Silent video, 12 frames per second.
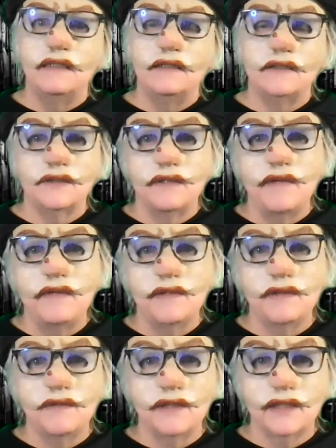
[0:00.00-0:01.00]
so I might
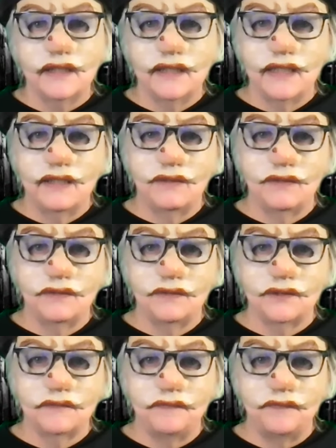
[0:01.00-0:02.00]
want to work on the eye
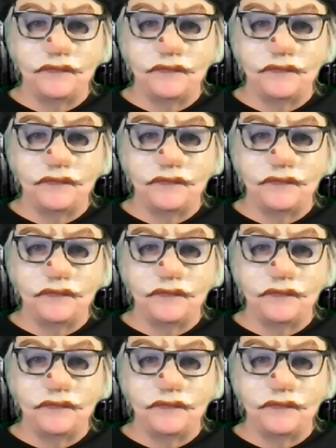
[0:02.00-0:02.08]
holes.